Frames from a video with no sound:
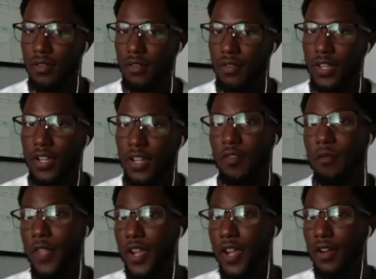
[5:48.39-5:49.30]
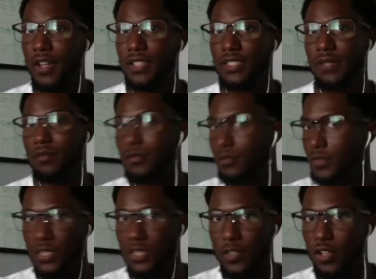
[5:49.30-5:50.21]
And then from there, I was like,
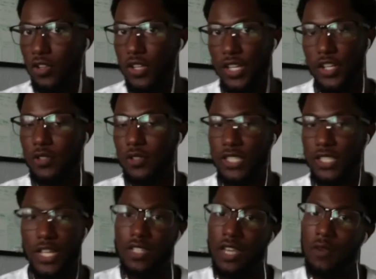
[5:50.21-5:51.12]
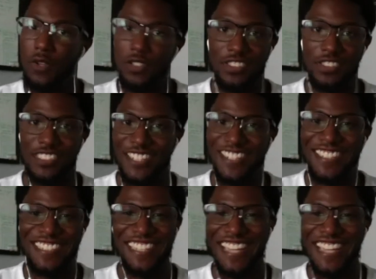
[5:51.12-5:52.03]
simply all you got to do is scale that one. So
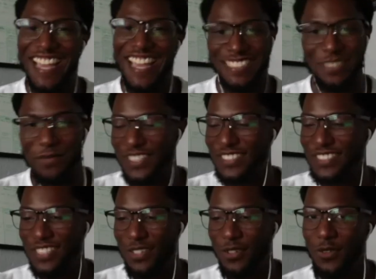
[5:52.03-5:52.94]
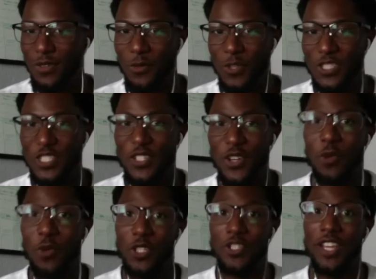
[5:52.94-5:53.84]
that's the biggest thing. Once you know
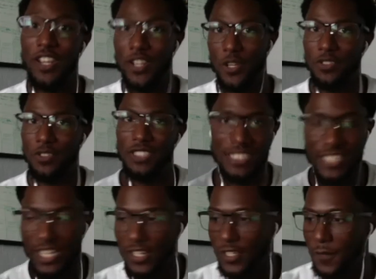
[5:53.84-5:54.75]
what you got to do, just scale it.